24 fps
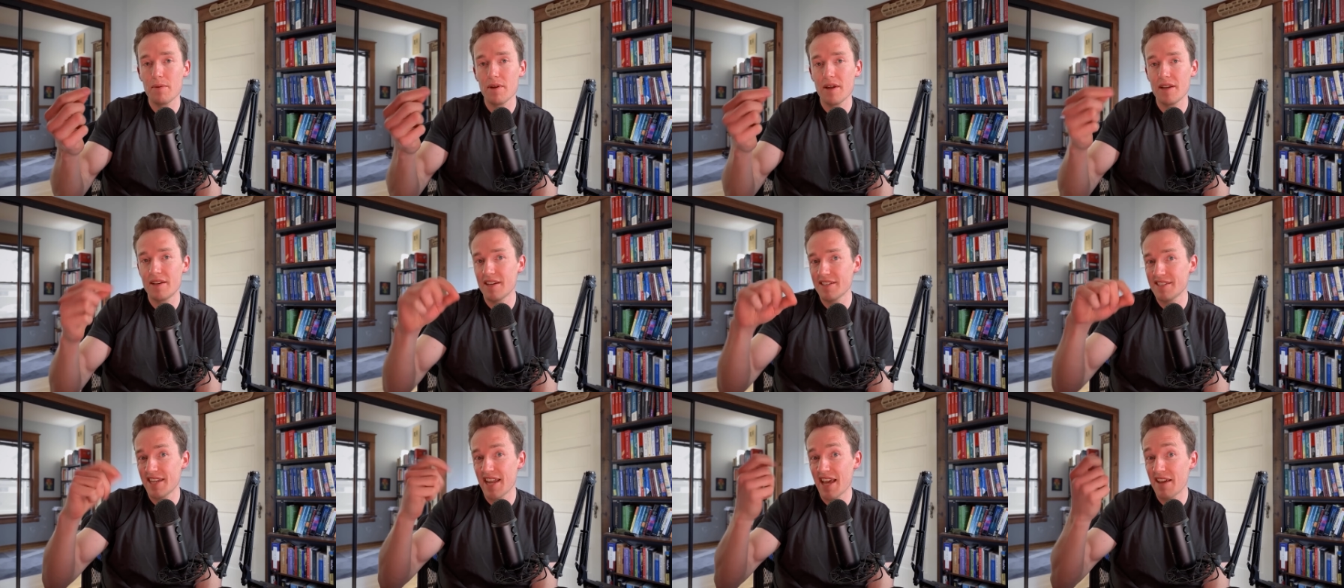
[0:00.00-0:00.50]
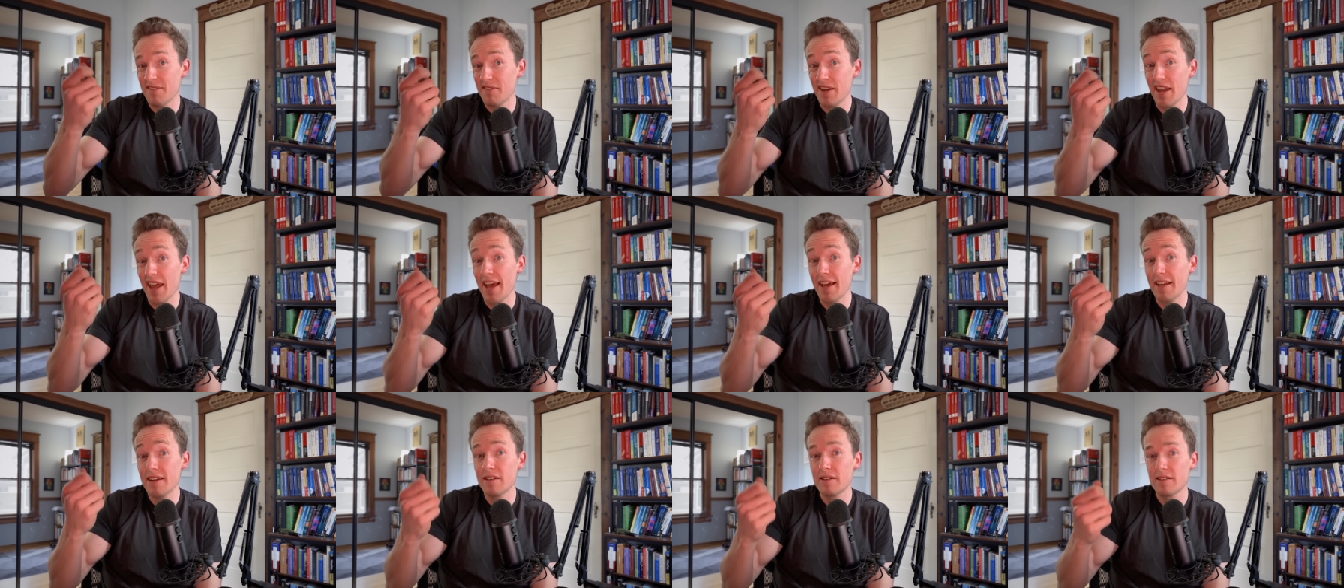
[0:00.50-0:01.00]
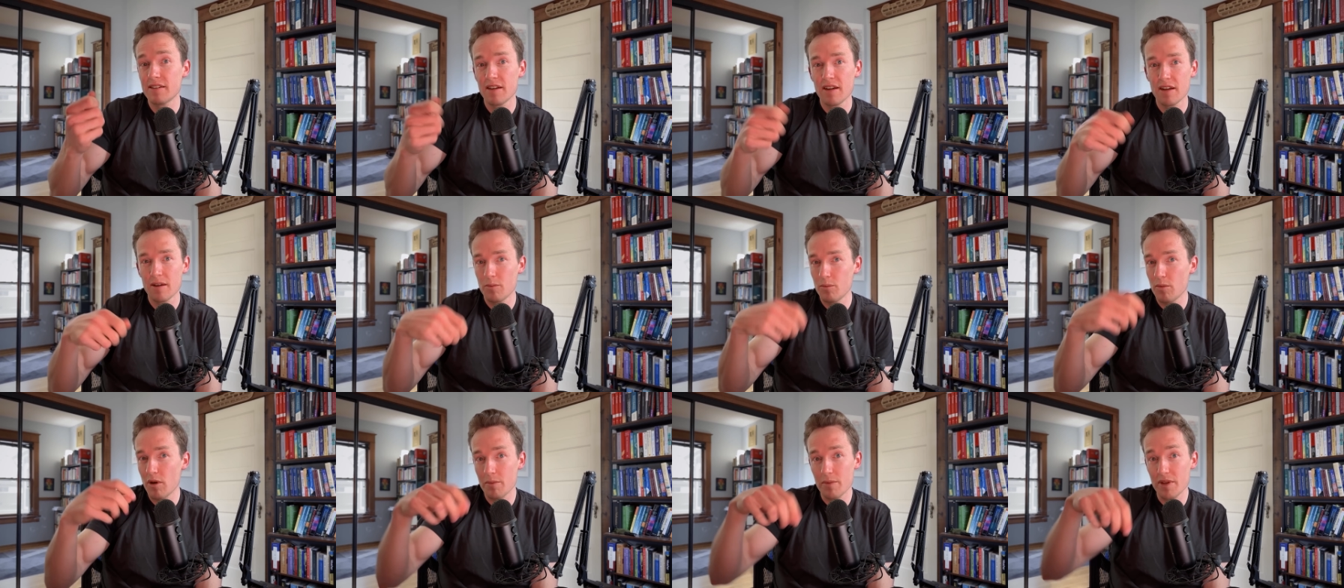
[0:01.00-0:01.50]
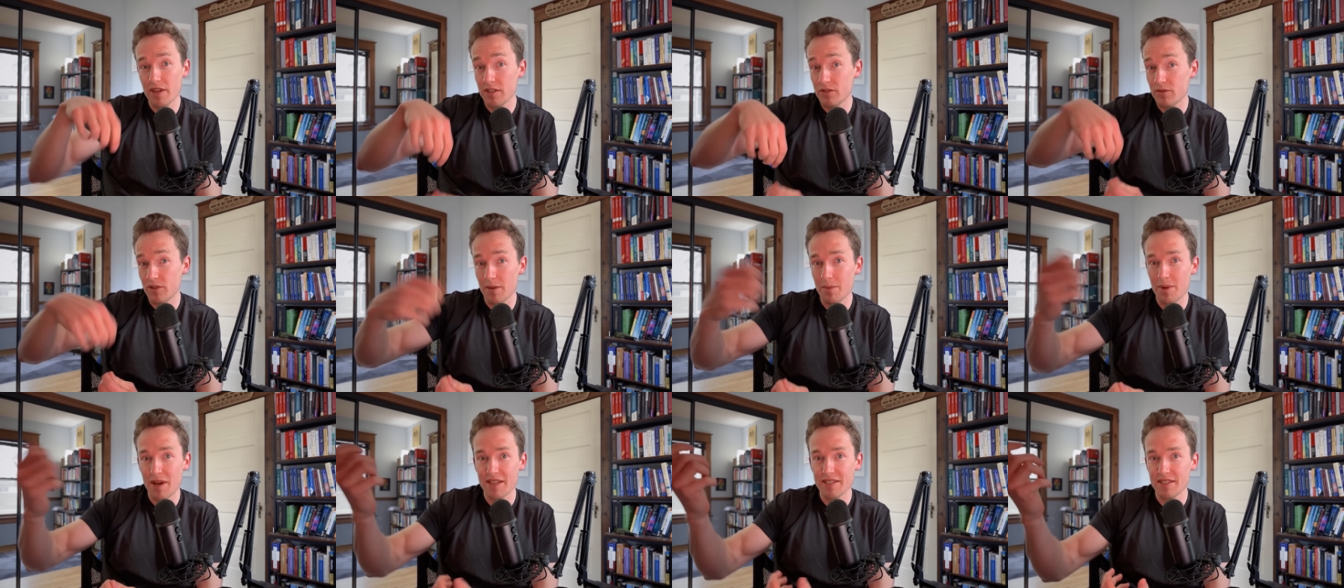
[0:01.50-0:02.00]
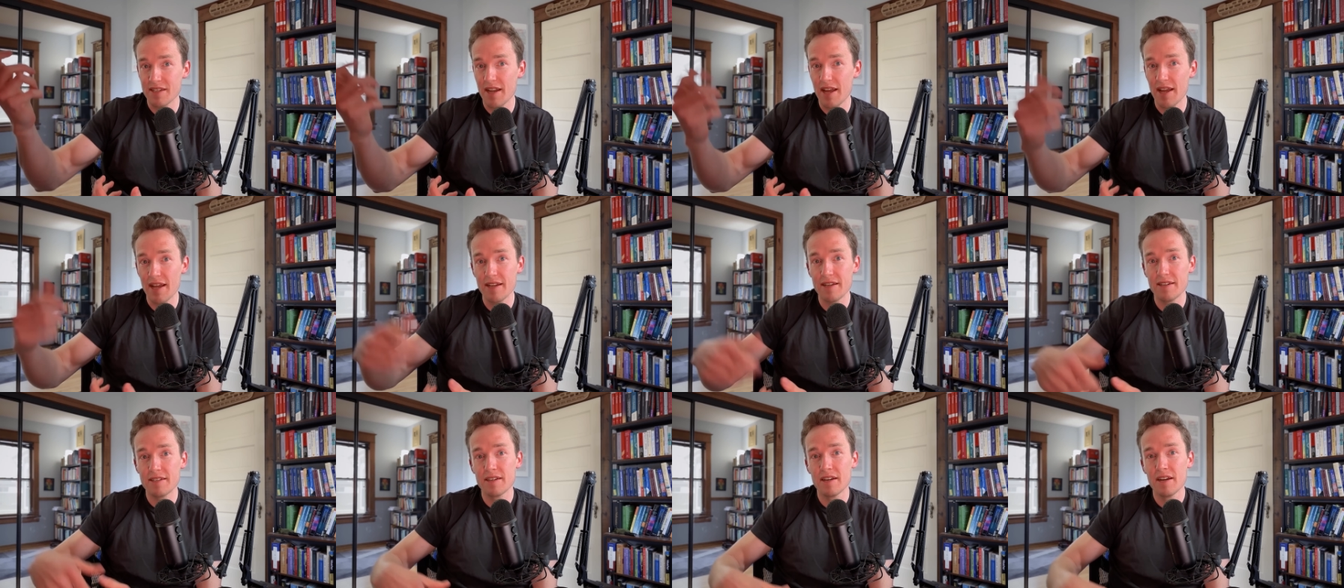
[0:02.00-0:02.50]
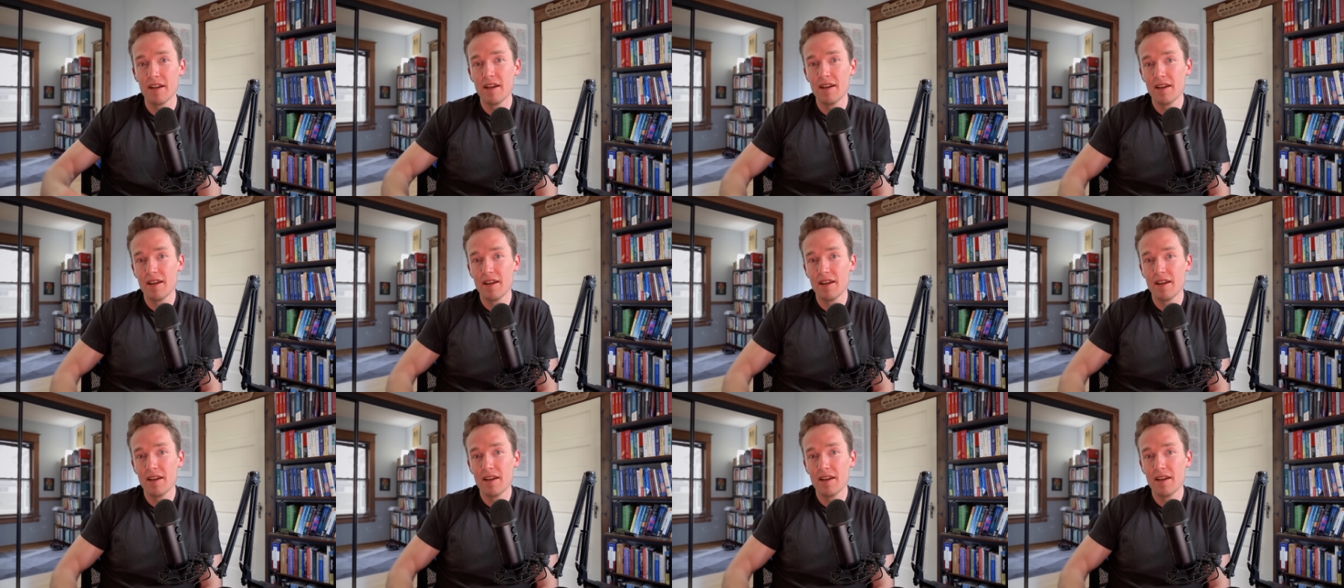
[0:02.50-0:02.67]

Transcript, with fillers: It doesn't have an edge. Möbius strip has an edge.